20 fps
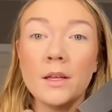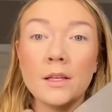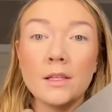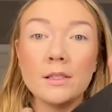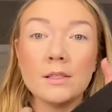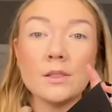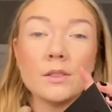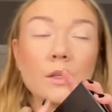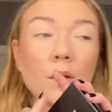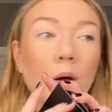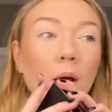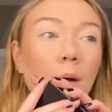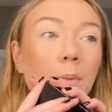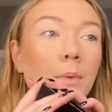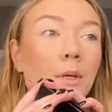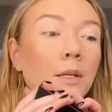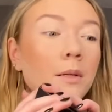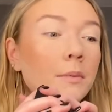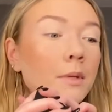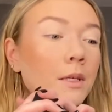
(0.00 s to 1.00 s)
So I'm
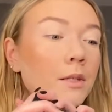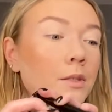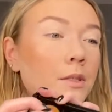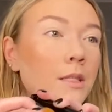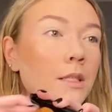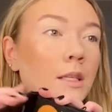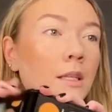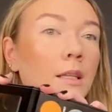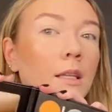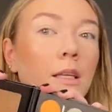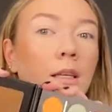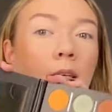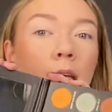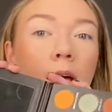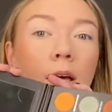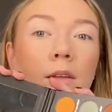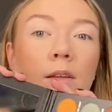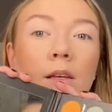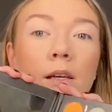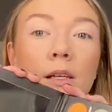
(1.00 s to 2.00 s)
going to be using the
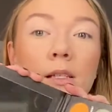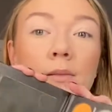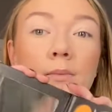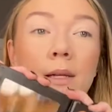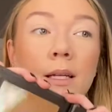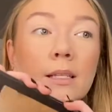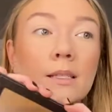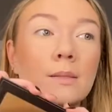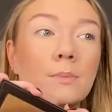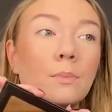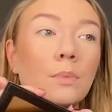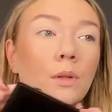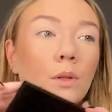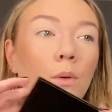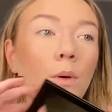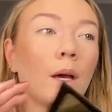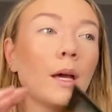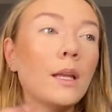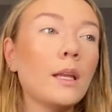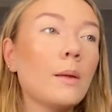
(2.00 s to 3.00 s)
Kylie Cosmetics Blue
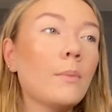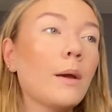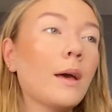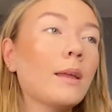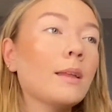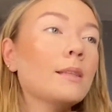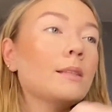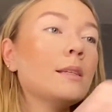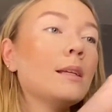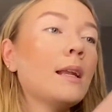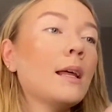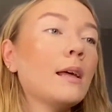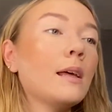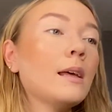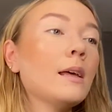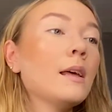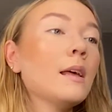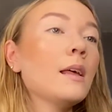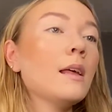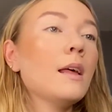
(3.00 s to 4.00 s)
Honey palette
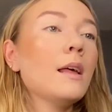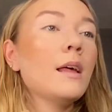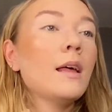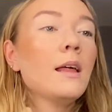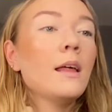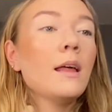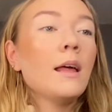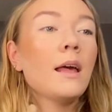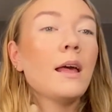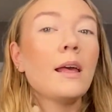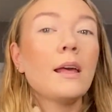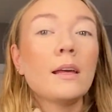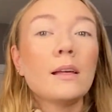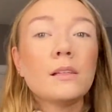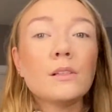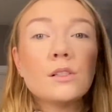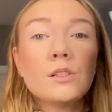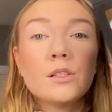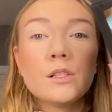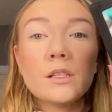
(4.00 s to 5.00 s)
today.
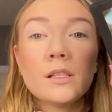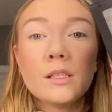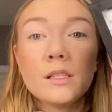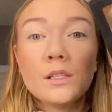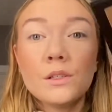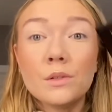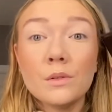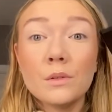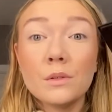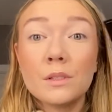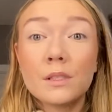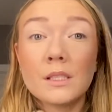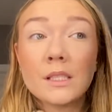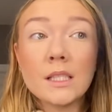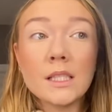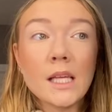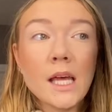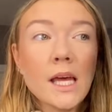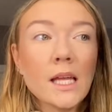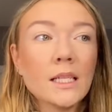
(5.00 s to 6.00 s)
And just to
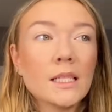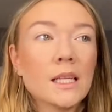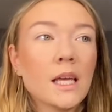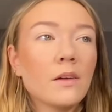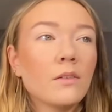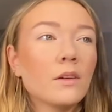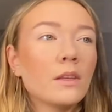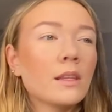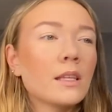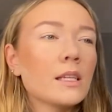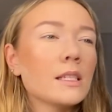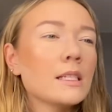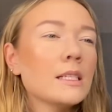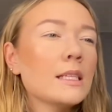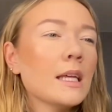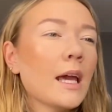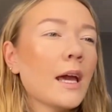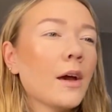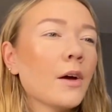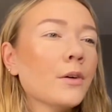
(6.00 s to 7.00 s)
set everything
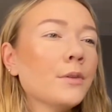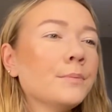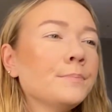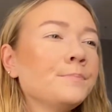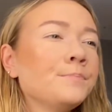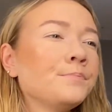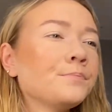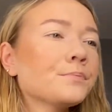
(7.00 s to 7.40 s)
down,